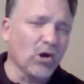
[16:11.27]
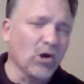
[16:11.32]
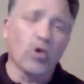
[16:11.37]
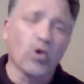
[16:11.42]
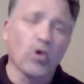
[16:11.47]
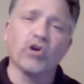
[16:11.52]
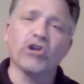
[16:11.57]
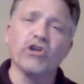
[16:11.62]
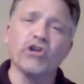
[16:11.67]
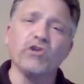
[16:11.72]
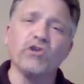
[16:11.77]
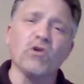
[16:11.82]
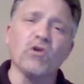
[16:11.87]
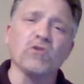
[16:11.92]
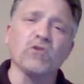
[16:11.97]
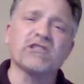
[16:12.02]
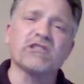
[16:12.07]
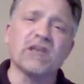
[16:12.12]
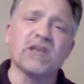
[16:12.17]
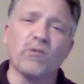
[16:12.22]
Or do you know
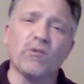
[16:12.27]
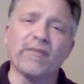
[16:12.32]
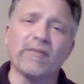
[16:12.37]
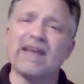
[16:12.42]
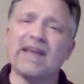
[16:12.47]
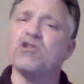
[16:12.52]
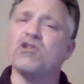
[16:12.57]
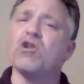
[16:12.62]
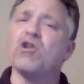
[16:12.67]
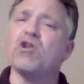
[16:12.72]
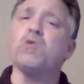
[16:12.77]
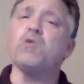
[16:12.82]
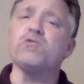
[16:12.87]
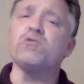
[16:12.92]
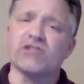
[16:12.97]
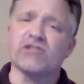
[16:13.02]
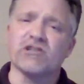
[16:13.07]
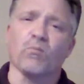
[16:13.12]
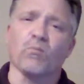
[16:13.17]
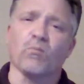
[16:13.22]
someone that
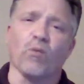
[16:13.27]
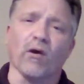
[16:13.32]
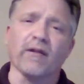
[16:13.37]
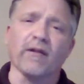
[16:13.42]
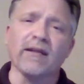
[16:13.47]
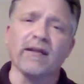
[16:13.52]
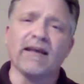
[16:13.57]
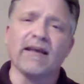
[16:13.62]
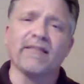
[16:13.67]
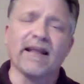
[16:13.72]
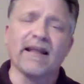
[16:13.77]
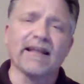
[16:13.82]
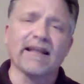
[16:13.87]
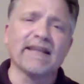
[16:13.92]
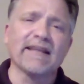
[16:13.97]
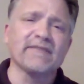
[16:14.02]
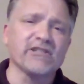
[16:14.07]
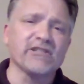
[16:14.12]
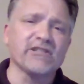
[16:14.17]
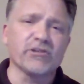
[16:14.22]
knows someone that
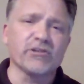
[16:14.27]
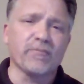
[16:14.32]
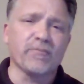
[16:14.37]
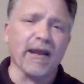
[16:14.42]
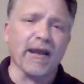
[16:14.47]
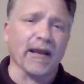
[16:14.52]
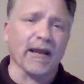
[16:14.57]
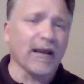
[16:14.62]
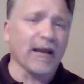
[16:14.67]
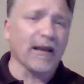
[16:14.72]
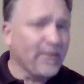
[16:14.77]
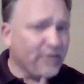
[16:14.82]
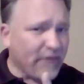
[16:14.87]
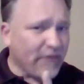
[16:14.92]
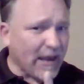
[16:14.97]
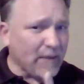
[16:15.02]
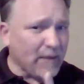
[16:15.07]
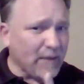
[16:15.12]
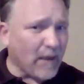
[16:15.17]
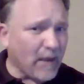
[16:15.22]
lives in Japan?
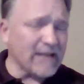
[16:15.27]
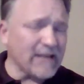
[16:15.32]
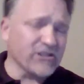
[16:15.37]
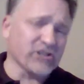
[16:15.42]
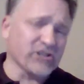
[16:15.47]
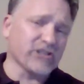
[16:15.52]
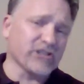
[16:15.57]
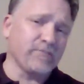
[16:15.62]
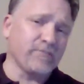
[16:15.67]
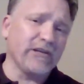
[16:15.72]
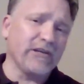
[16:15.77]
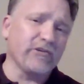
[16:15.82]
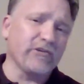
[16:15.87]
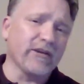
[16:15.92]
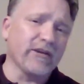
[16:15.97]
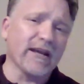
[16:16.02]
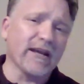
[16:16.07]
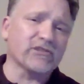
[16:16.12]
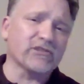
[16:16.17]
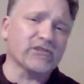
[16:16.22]
They might just be your
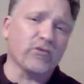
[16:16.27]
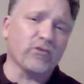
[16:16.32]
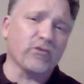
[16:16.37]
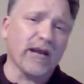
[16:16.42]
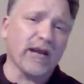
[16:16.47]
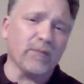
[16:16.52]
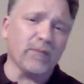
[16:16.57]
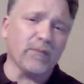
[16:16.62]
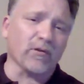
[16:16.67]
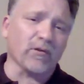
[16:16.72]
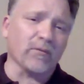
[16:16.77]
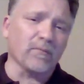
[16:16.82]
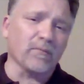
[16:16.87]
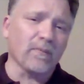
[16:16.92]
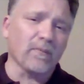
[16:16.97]
next door neighbor.